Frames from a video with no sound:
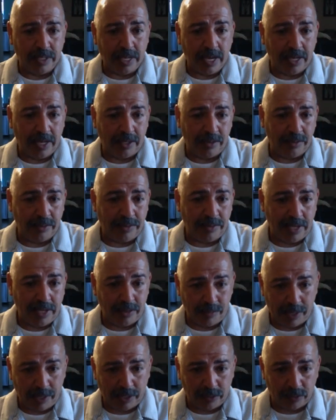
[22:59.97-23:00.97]
he had
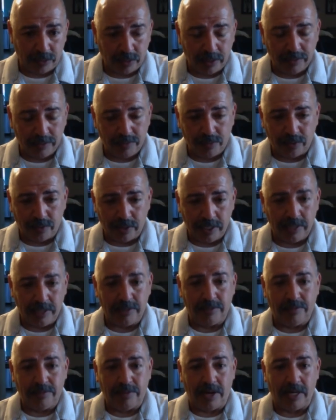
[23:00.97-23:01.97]
to make a run for
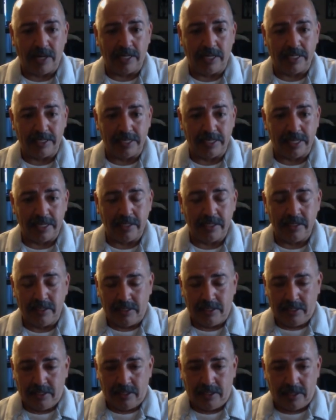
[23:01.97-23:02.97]
it, and finally did.
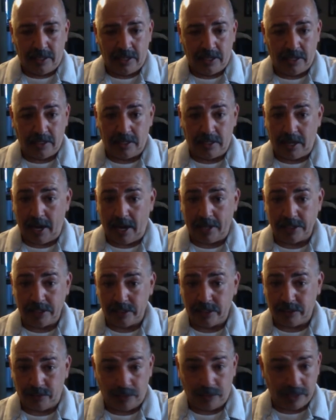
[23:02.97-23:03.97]
I
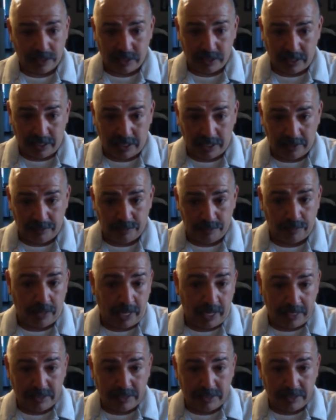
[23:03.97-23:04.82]
just received